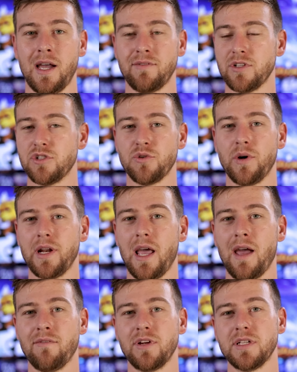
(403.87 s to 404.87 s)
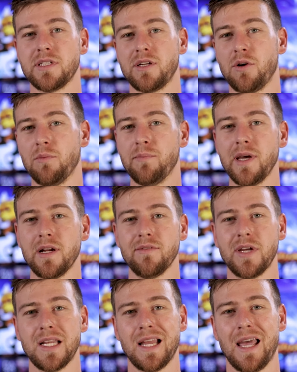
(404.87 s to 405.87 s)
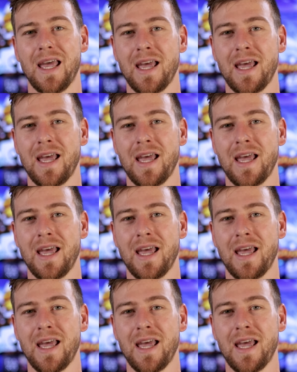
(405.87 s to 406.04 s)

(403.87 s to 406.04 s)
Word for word: I've enjoyed every single bit of it.